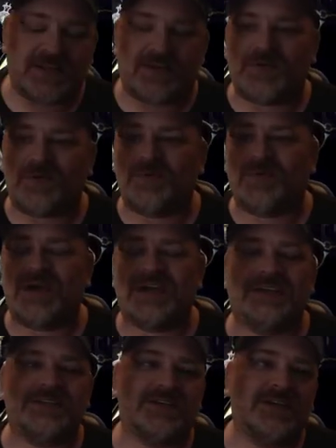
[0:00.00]
our old
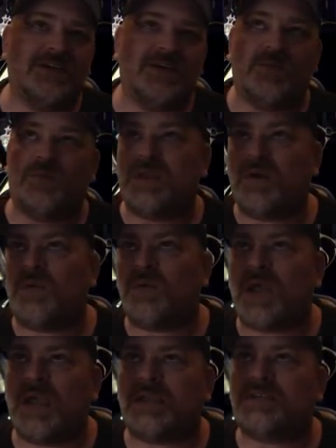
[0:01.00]
ways. We don't
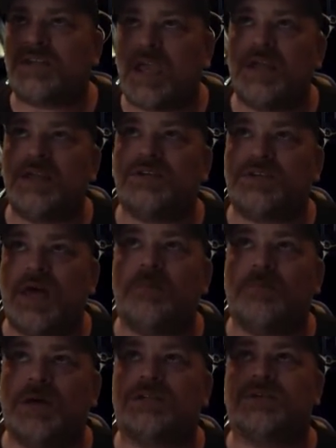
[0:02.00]
like change
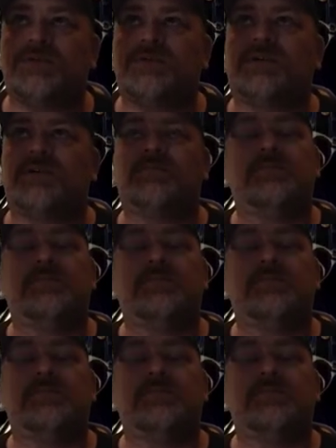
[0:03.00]
that much, YouTube.